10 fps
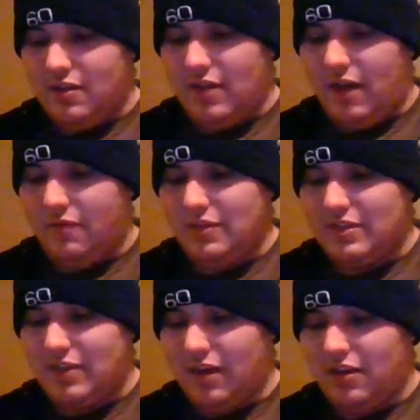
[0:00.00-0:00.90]
That
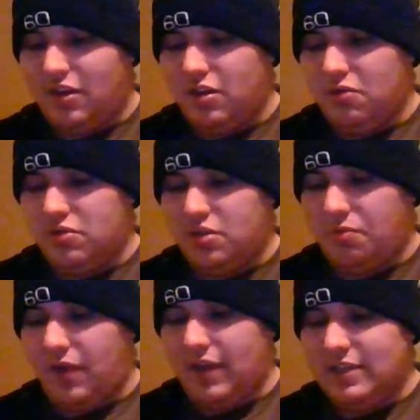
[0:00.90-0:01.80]
was a huge
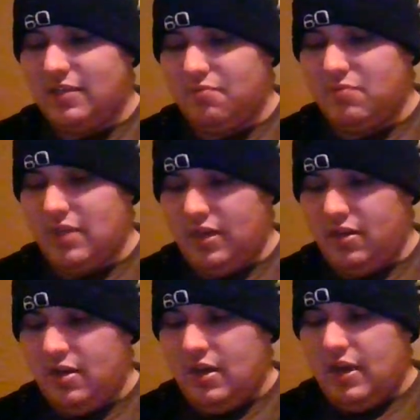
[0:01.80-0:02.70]
surprise to me,